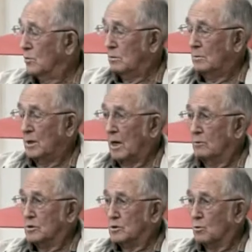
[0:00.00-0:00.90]
but I
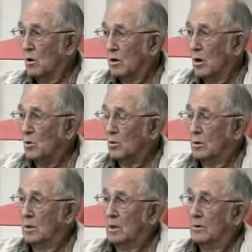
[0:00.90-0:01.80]
wasn't quite old
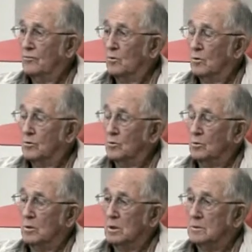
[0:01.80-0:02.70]
enough for to
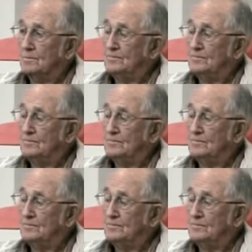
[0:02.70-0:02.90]
uh,